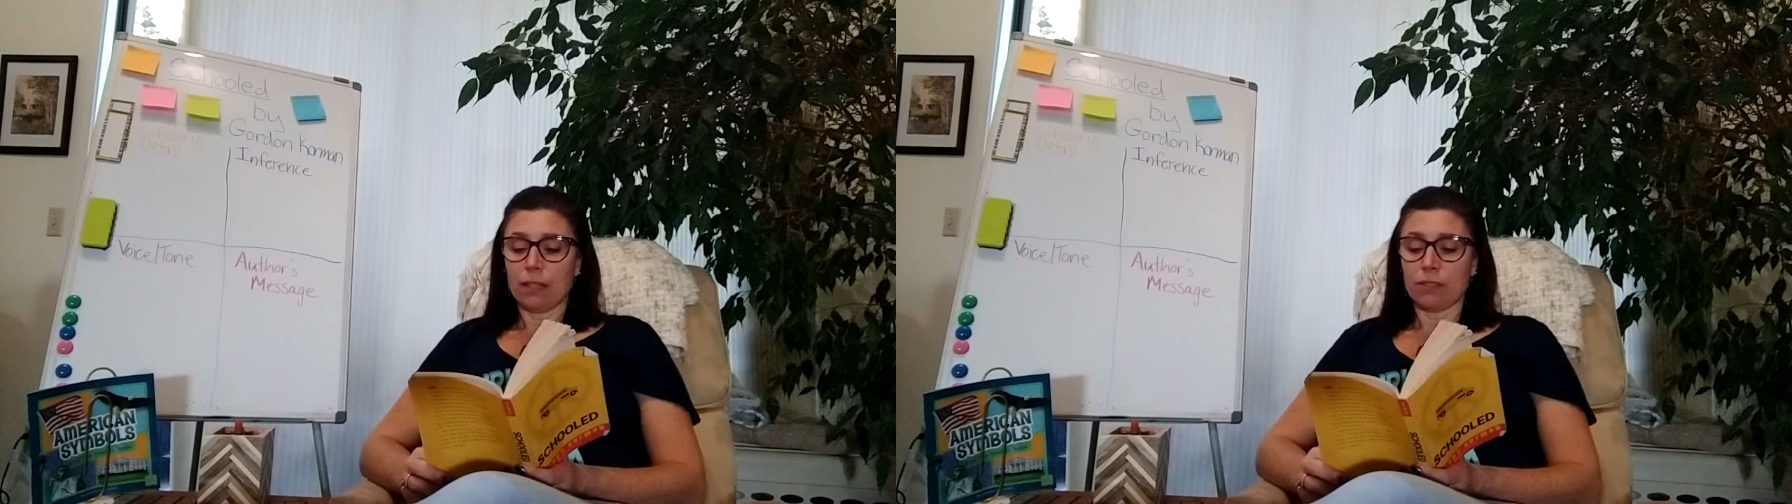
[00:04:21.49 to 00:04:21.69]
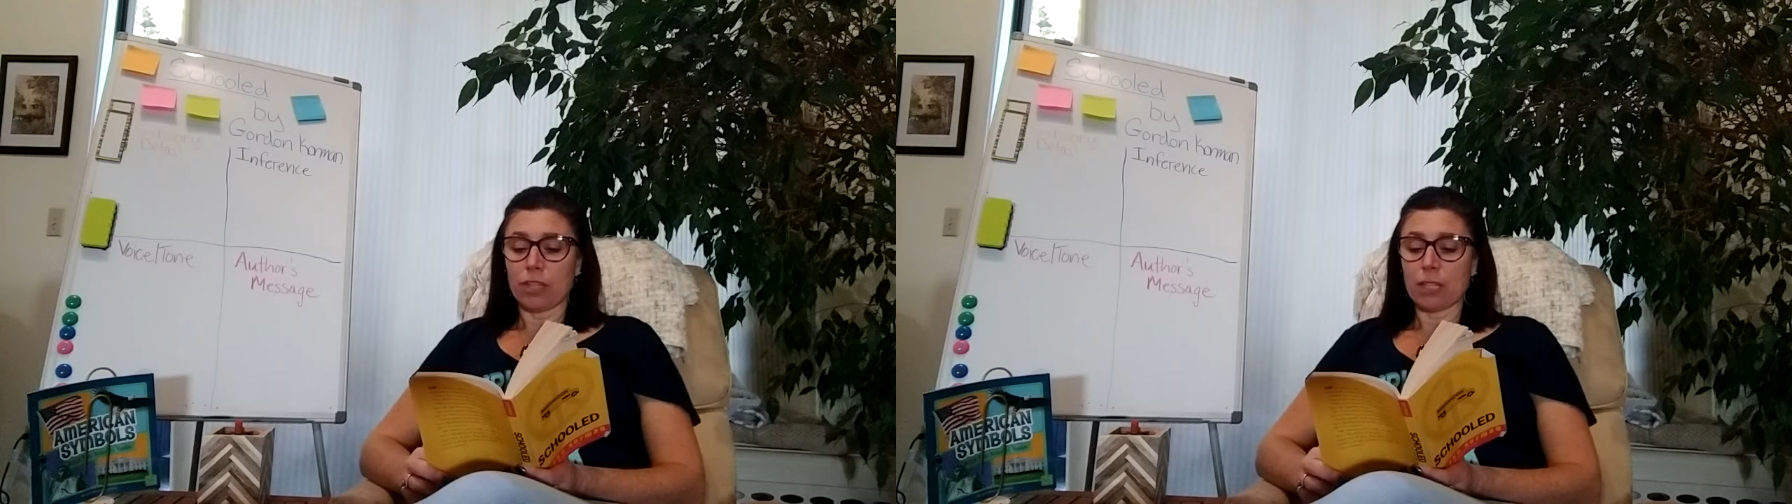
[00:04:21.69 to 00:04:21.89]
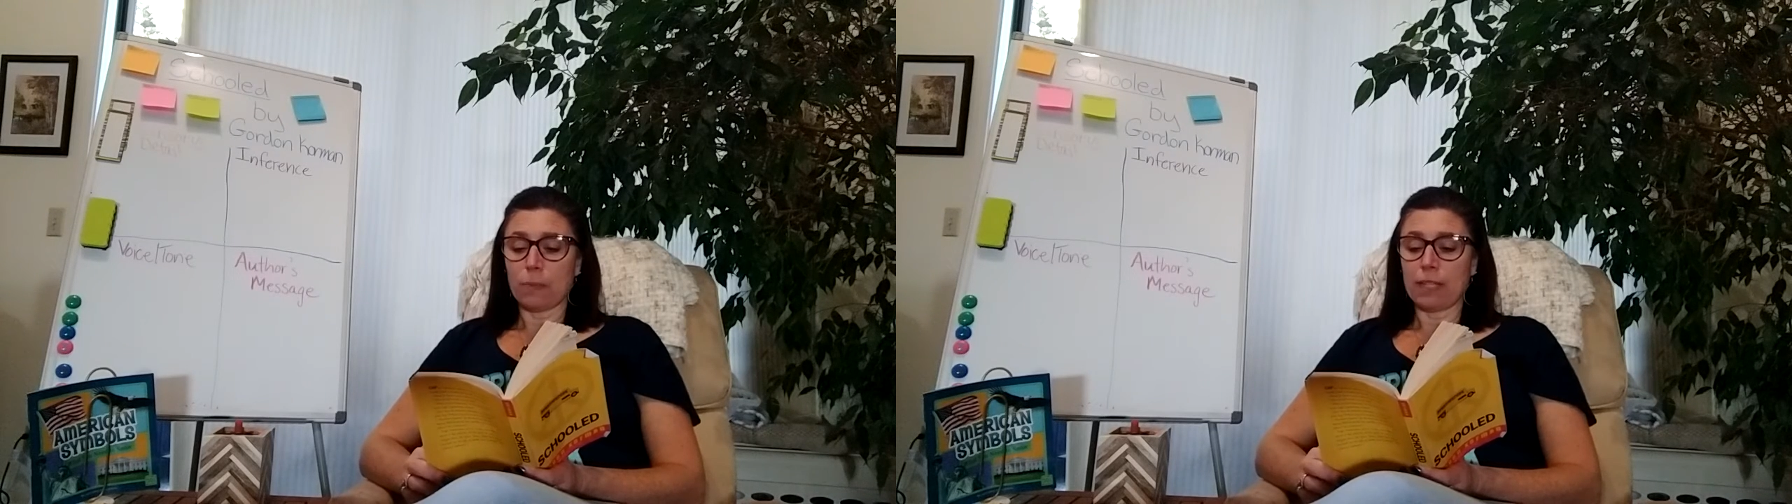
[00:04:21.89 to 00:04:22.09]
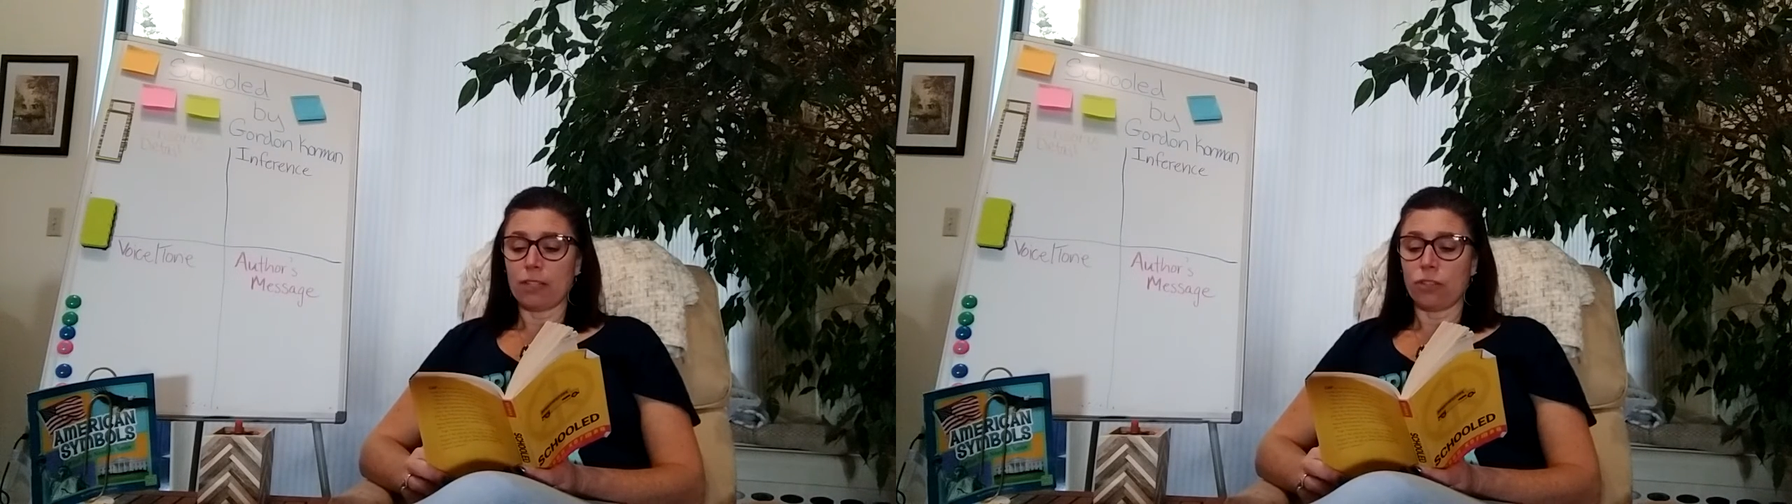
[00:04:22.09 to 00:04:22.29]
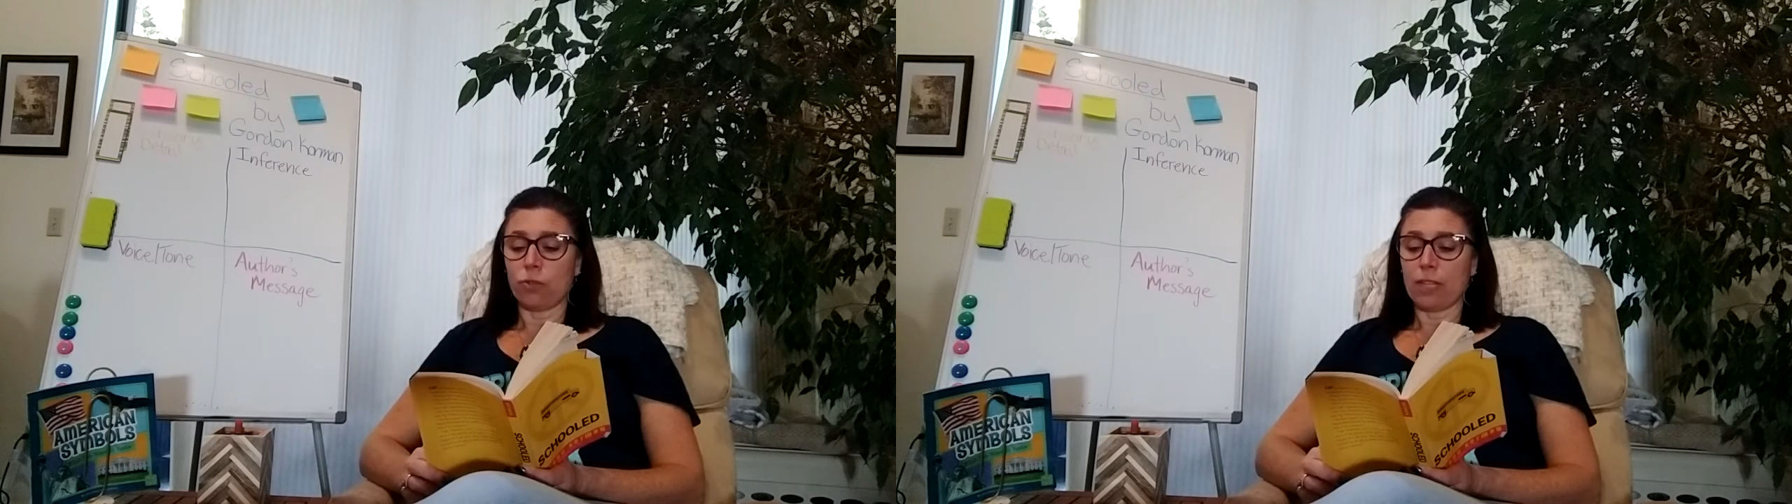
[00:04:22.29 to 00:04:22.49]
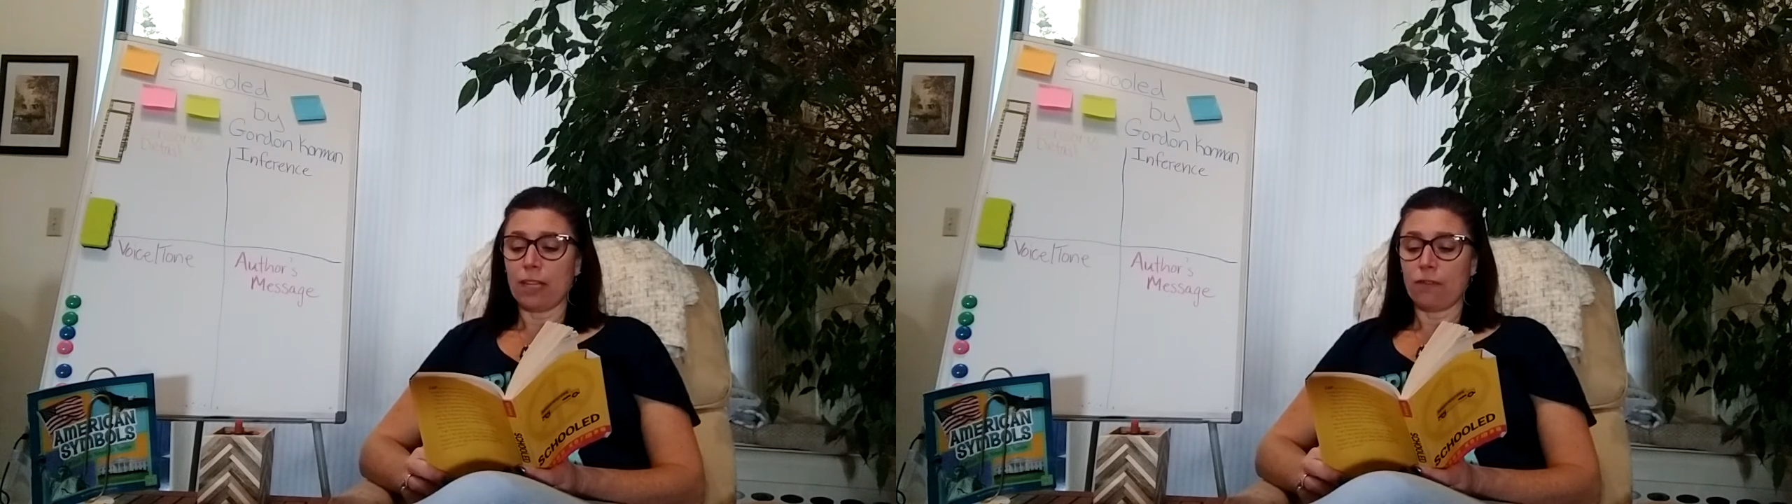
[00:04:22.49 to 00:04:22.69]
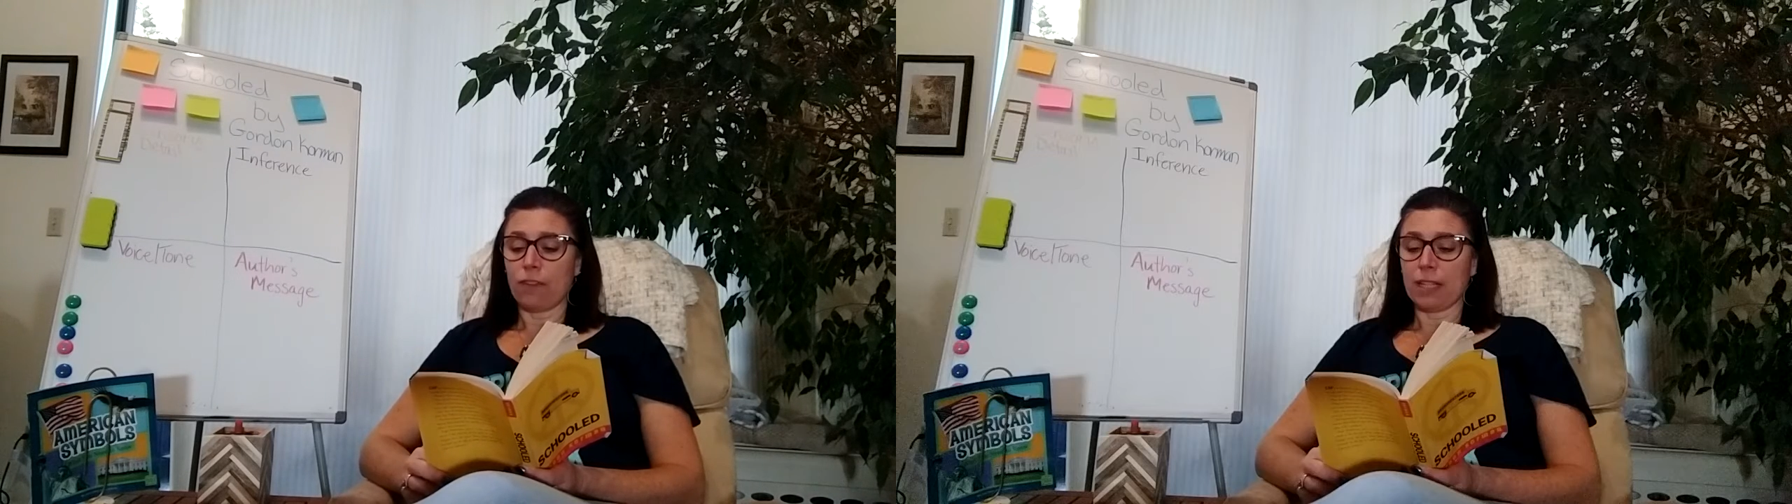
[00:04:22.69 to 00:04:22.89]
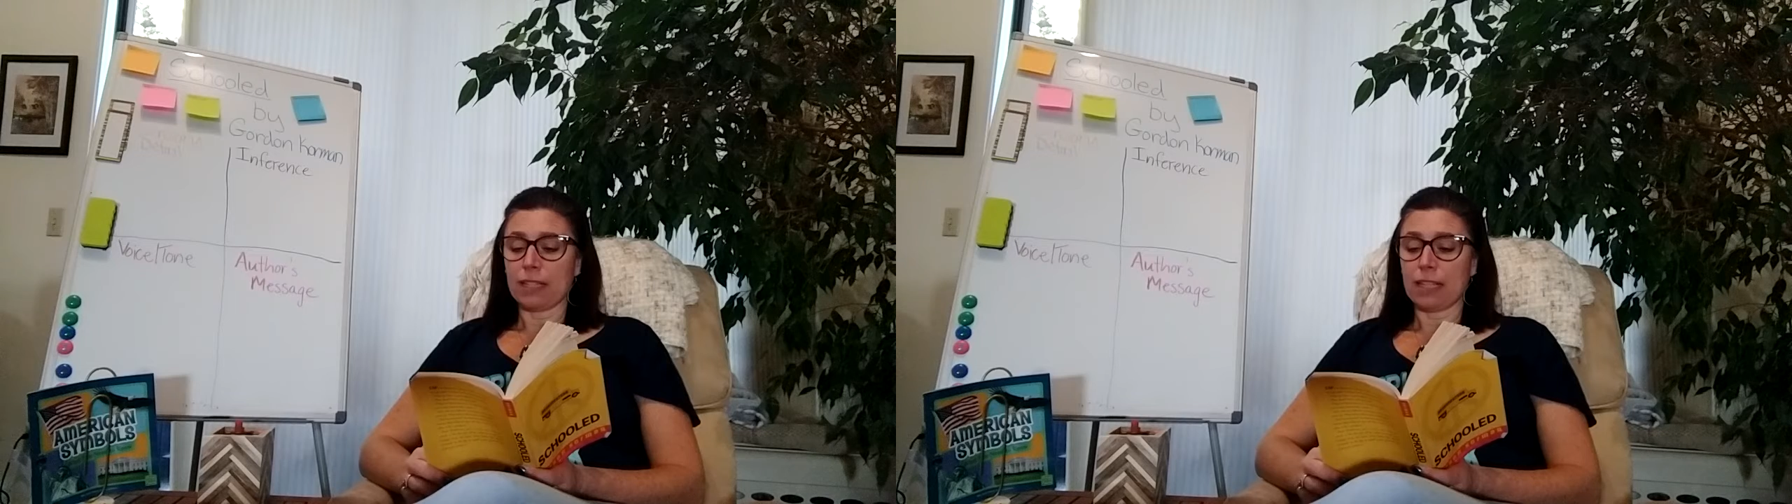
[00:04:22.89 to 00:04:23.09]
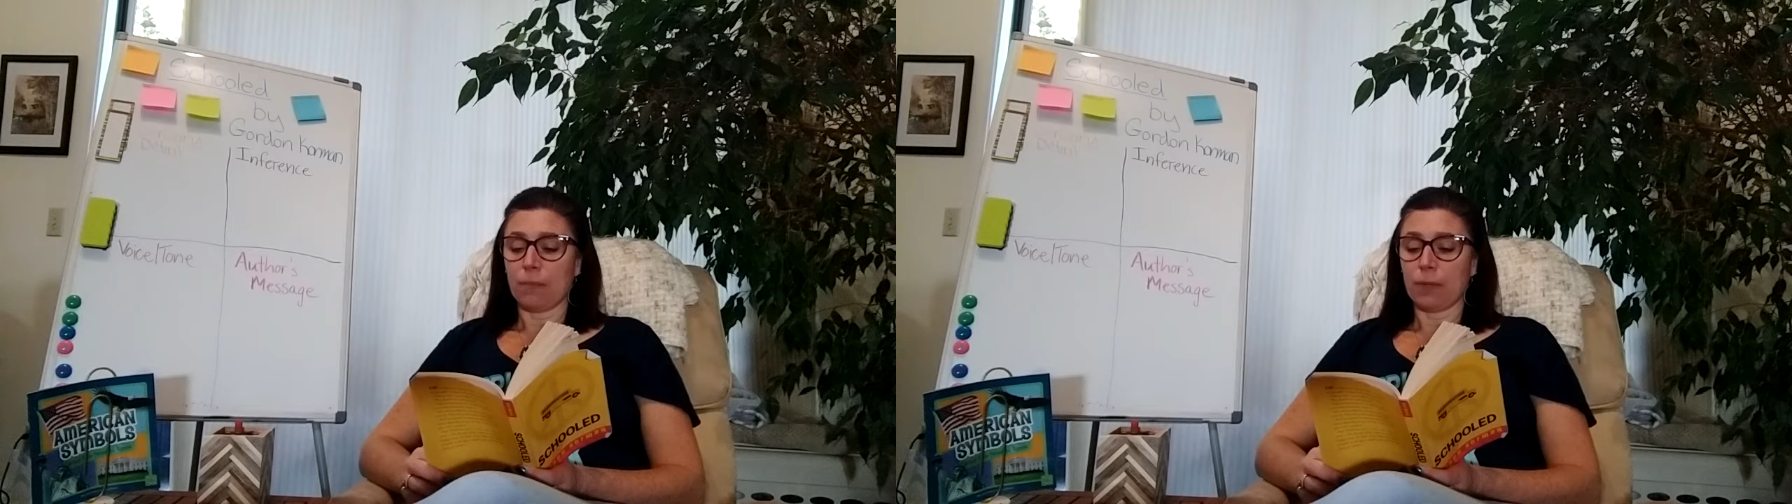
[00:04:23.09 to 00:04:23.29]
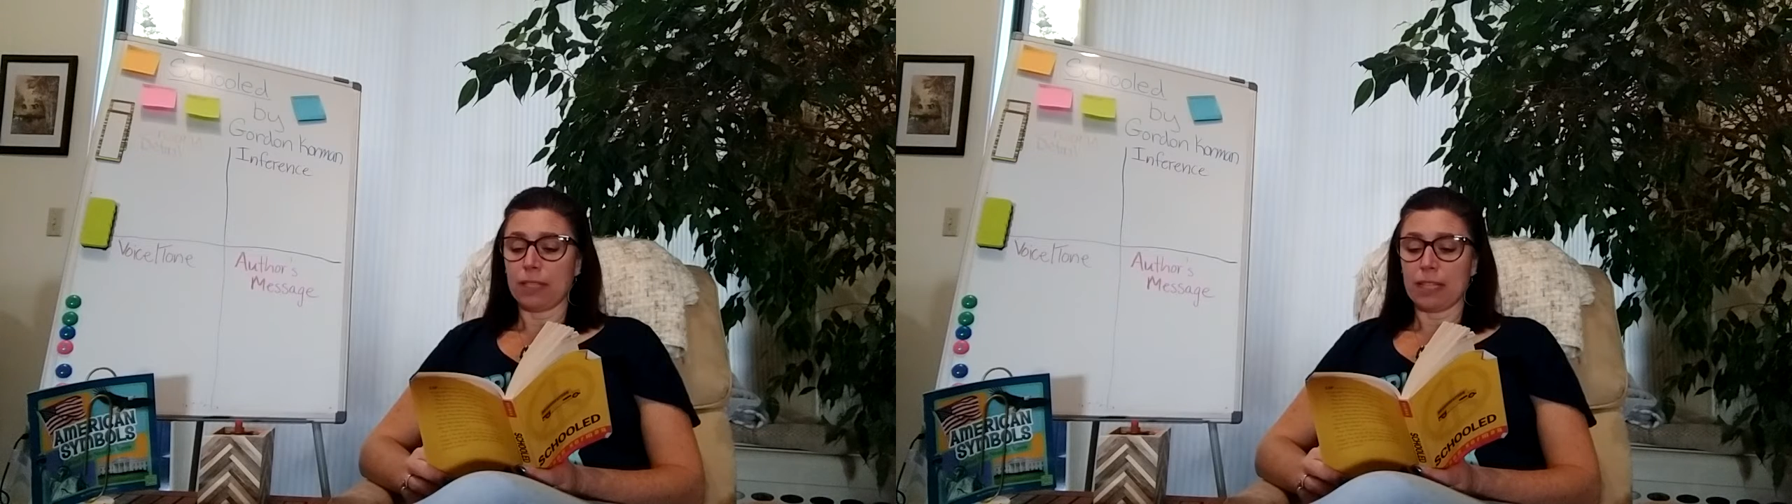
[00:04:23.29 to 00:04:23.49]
Just because you can't find someone